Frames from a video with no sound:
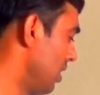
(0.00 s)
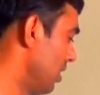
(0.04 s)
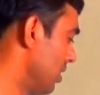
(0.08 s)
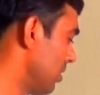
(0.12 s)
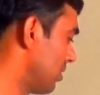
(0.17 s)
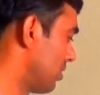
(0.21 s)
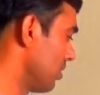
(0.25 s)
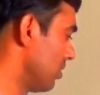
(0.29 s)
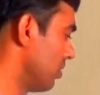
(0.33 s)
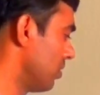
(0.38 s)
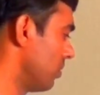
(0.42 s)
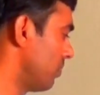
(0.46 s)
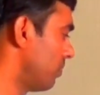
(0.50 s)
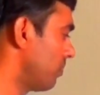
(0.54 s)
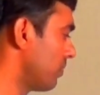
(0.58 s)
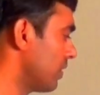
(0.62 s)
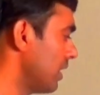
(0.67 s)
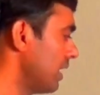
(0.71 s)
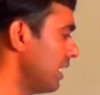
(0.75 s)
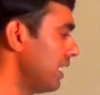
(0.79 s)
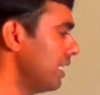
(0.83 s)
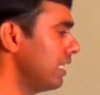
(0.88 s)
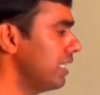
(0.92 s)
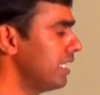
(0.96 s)
So
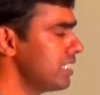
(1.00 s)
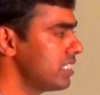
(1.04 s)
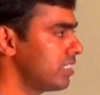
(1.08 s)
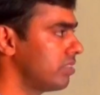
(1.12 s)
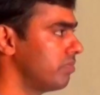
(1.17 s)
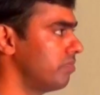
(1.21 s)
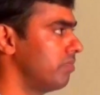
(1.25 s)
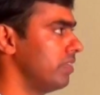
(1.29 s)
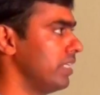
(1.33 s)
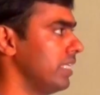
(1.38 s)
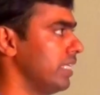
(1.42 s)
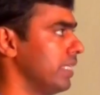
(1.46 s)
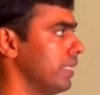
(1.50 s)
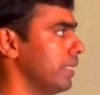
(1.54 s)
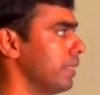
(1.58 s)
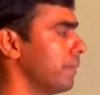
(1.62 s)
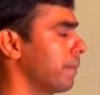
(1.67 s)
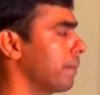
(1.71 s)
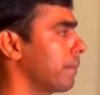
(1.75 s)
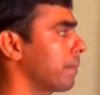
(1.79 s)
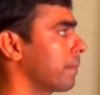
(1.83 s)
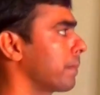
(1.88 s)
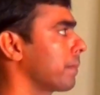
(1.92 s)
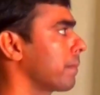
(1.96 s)
in this
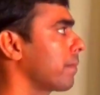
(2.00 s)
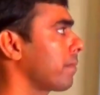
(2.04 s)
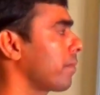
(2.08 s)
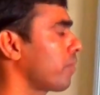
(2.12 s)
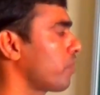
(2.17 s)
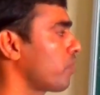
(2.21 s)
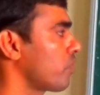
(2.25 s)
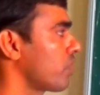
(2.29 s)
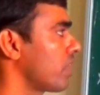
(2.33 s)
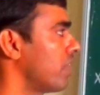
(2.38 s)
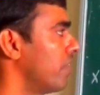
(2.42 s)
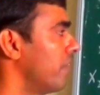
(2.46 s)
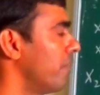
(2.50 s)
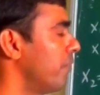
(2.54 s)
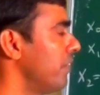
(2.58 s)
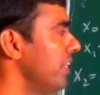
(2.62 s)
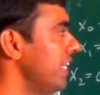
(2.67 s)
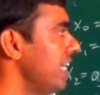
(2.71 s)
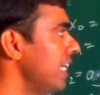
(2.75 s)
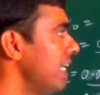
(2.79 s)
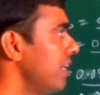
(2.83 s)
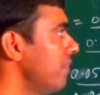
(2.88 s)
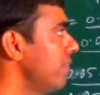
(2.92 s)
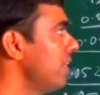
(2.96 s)
way,
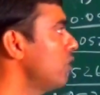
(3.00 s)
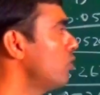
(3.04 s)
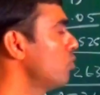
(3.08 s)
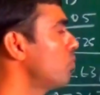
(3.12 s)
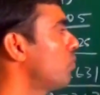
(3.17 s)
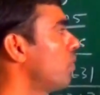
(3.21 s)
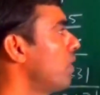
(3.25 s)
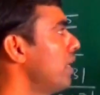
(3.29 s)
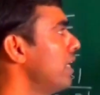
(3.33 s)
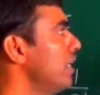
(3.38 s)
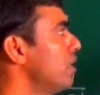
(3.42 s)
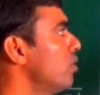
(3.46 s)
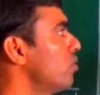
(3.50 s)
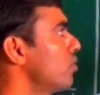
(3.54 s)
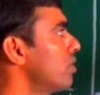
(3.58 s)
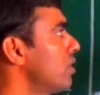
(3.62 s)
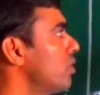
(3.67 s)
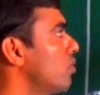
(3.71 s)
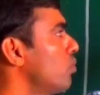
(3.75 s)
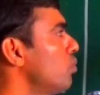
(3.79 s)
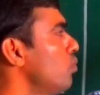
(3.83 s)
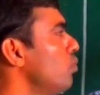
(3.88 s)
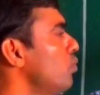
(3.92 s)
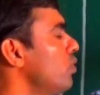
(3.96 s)
we able to find out
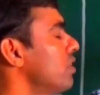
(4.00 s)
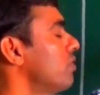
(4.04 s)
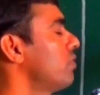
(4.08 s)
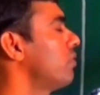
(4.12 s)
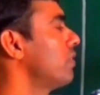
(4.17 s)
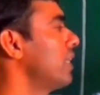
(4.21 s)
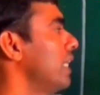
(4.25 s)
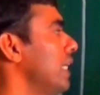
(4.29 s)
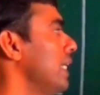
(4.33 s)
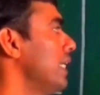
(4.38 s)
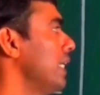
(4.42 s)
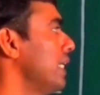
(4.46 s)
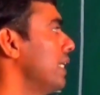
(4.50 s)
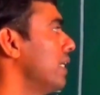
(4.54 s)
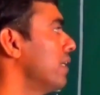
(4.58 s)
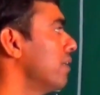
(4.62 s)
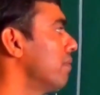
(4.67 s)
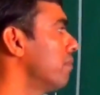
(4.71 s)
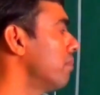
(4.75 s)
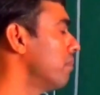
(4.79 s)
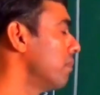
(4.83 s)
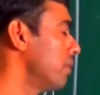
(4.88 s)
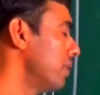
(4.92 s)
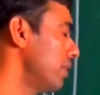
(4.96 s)
the root of any
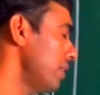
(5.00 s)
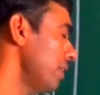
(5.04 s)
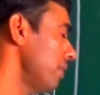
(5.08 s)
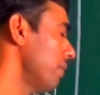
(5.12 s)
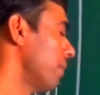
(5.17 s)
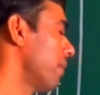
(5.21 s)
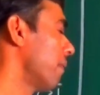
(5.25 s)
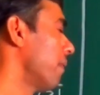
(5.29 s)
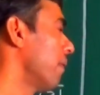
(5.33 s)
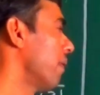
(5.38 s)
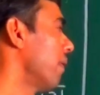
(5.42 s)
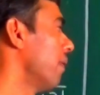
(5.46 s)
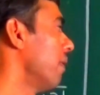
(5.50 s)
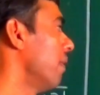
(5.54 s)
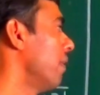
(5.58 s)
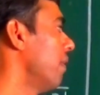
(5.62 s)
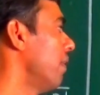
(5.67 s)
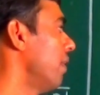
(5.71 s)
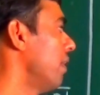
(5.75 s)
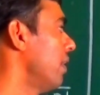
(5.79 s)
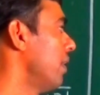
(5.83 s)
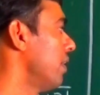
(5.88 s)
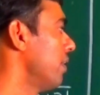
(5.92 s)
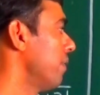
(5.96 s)
number
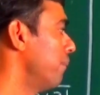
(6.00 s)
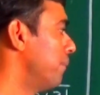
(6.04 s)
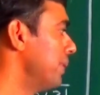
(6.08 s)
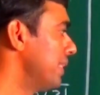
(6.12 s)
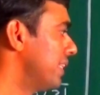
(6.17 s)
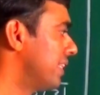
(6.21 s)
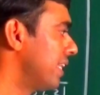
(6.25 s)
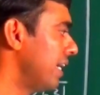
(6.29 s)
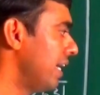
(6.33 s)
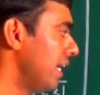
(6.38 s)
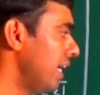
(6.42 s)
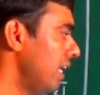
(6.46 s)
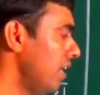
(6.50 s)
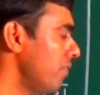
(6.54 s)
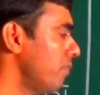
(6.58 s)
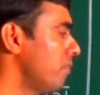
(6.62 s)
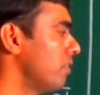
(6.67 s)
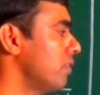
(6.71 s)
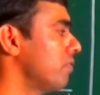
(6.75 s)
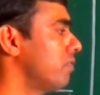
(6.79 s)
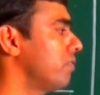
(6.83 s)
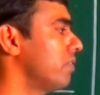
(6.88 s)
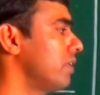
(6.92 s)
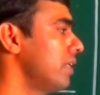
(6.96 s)
with the help
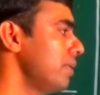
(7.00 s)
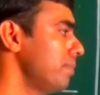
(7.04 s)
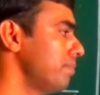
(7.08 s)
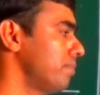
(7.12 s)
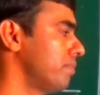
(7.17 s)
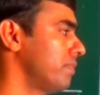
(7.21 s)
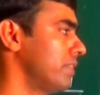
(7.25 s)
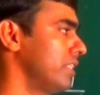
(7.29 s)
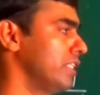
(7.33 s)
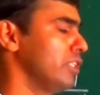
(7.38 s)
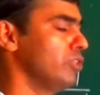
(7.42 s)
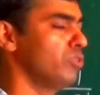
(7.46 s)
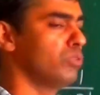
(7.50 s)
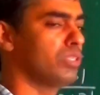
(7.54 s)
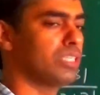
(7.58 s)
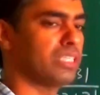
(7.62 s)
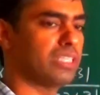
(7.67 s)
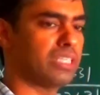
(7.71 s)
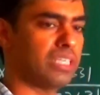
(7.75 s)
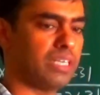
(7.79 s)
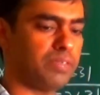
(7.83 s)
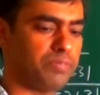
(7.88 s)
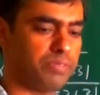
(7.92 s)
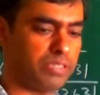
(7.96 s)
of a
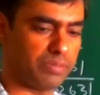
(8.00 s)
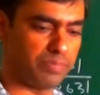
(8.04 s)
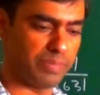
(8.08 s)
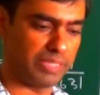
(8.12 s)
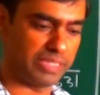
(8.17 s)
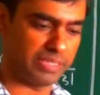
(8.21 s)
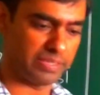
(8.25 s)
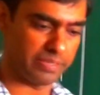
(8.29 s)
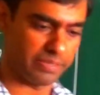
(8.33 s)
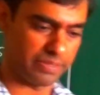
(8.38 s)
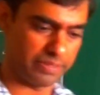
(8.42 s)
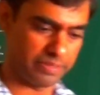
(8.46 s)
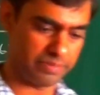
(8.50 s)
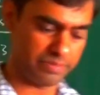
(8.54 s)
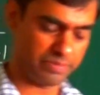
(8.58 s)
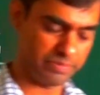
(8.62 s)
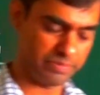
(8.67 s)
Newton-Raphson method.